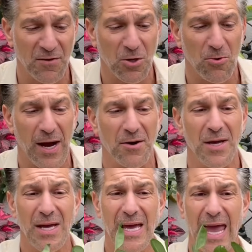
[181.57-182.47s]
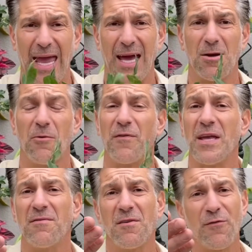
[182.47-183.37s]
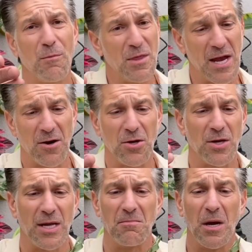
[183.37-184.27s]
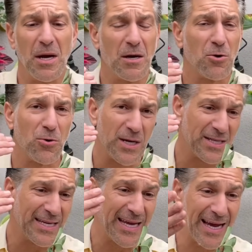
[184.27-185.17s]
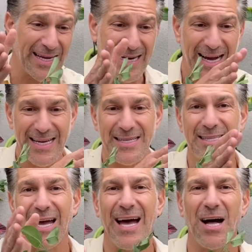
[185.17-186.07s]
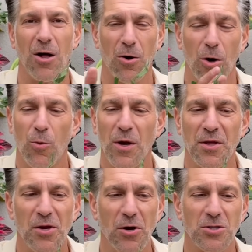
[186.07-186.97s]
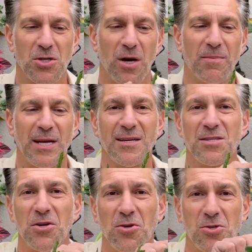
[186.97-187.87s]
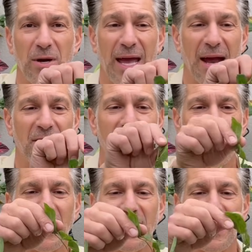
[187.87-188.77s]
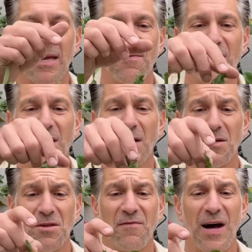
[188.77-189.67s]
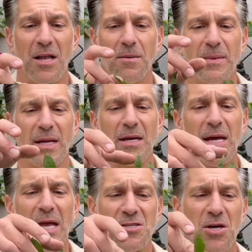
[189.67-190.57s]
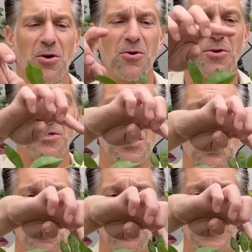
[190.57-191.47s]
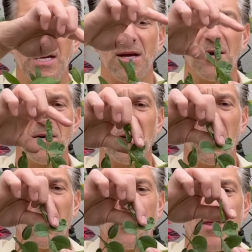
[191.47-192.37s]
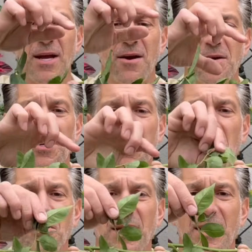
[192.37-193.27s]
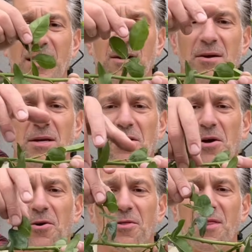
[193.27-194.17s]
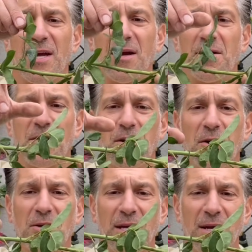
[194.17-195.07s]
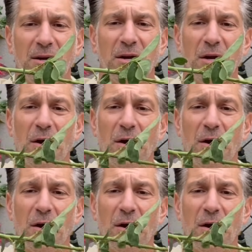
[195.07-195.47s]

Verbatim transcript: the ground. And even from there, you can quickly kind of tell where the nodes are because the nodes are at every leaf development. So there's a node here and a node there and a node here and a node there and a node here.